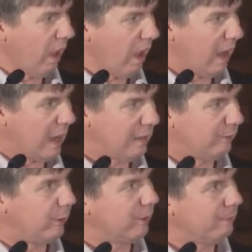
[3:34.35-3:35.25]

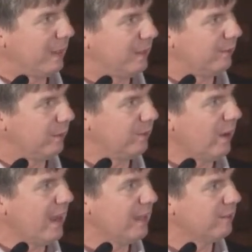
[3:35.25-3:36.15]
of Earth and Planetary
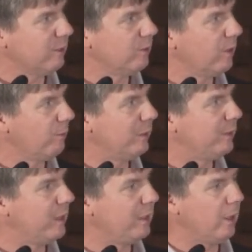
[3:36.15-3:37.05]
Sciences, in which
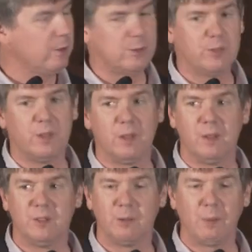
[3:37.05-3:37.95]
he used the
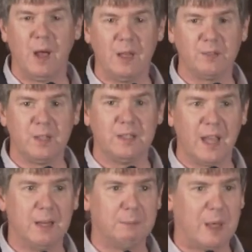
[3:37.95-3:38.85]
Sepkoski
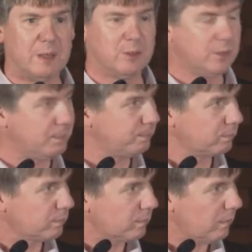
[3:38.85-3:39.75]
database
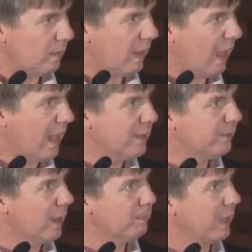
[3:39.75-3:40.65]
as
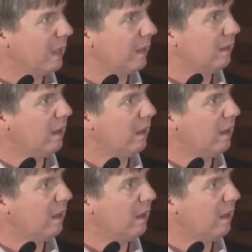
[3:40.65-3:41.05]
updated